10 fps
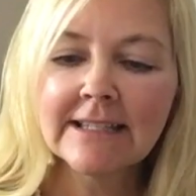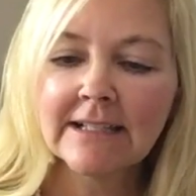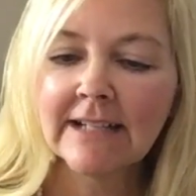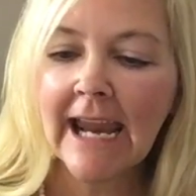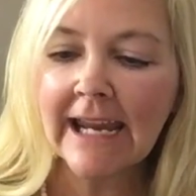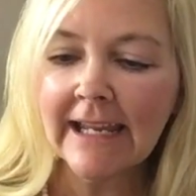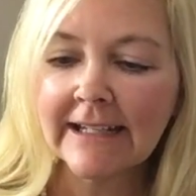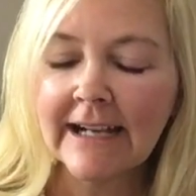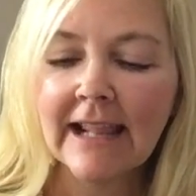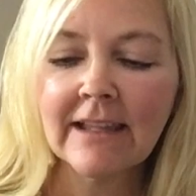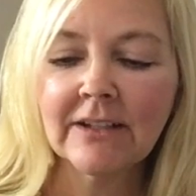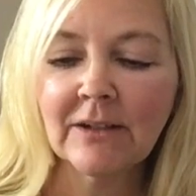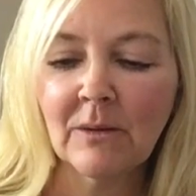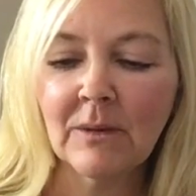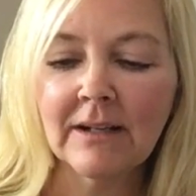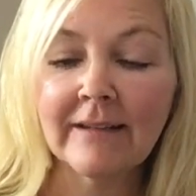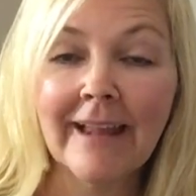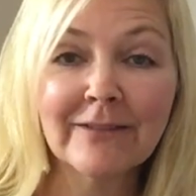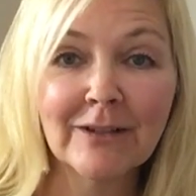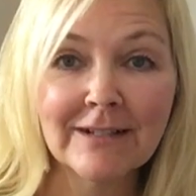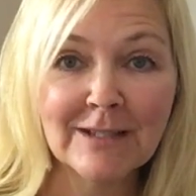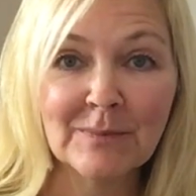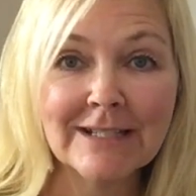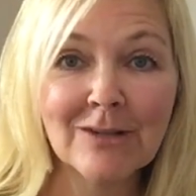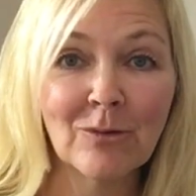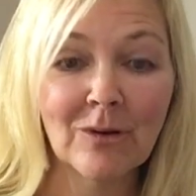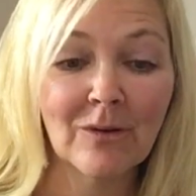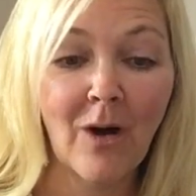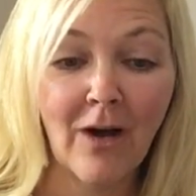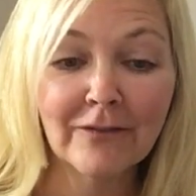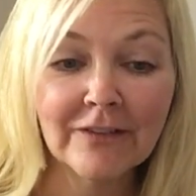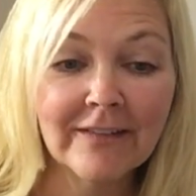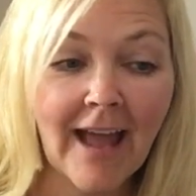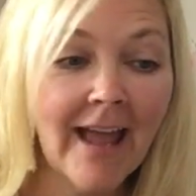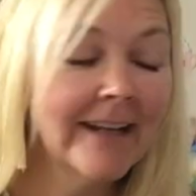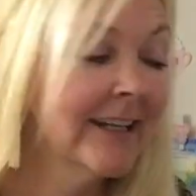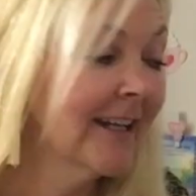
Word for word: on hand and I thought, you know what, a lot of our recipes will call for that.